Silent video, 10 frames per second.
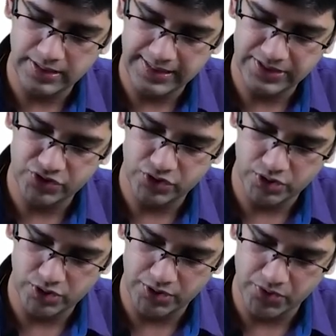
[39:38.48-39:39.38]
its
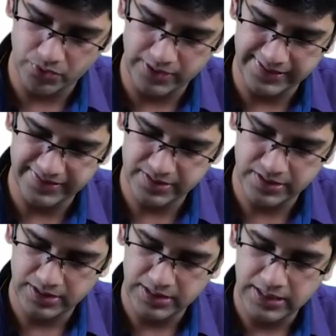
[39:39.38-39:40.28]
nucleus.
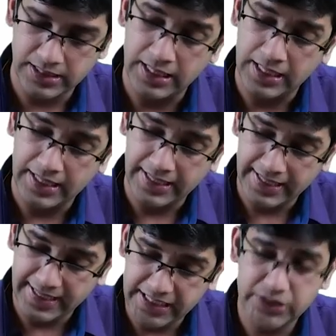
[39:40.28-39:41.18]

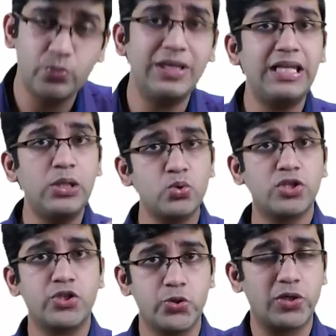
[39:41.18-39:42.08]
It will lose
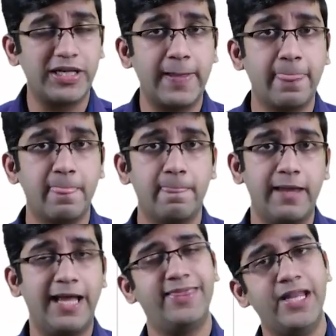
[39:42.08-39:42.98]
its nuclei
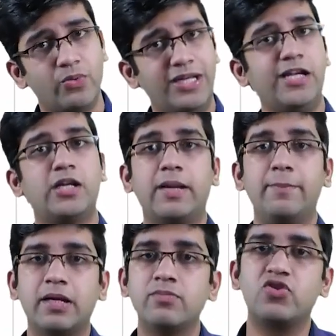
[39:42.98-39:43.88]
and then only it can
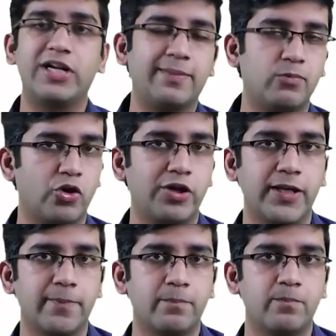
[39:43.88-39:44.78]
become stratum
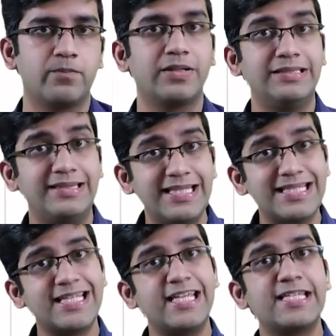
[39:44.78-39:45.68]
corneum.
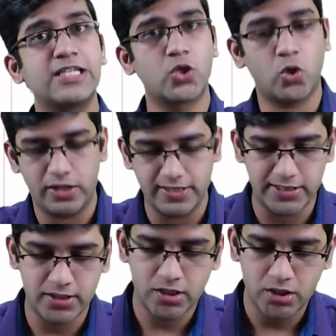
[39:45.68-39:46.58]
This is called as
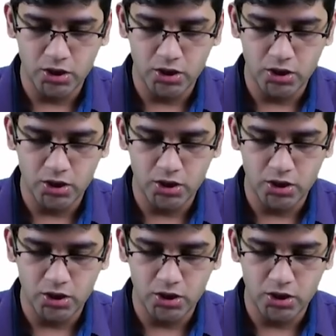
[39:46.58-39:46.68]
a